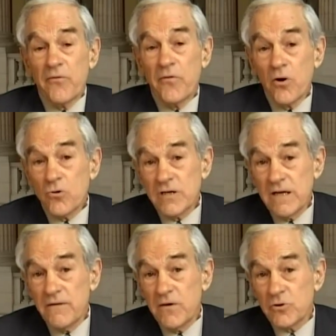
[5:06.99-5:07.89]
Those
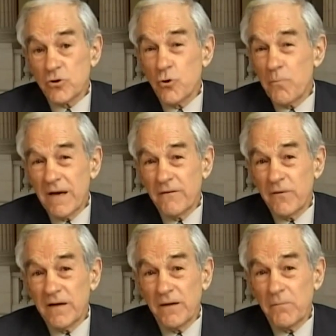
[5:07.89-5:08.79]
individuals who
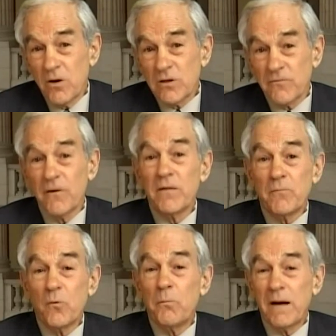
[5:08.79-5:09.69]
benefited the most from the
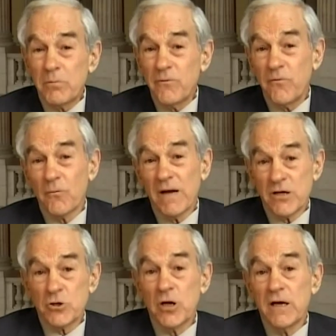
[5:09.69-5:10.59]
bubble
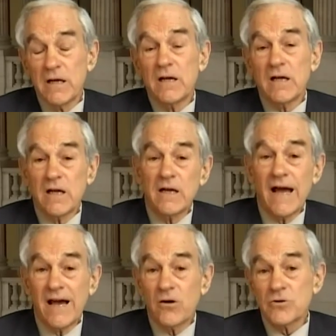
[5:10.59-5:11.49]
formation in the
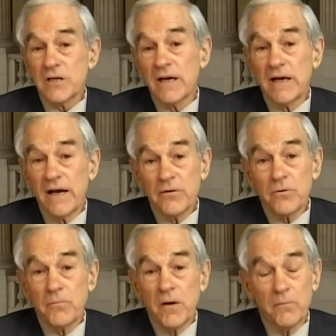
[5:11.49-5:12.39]
housing and
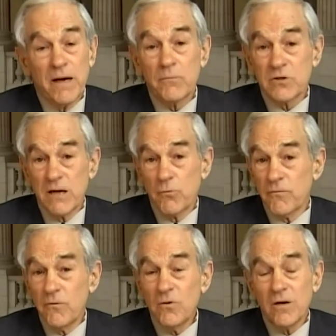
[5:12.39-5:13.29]
other bubbles that were
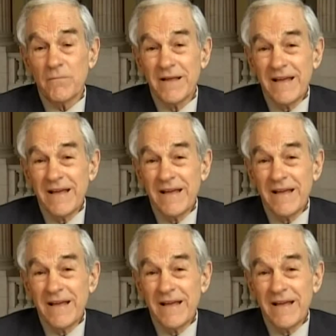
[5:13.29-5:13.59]
formed,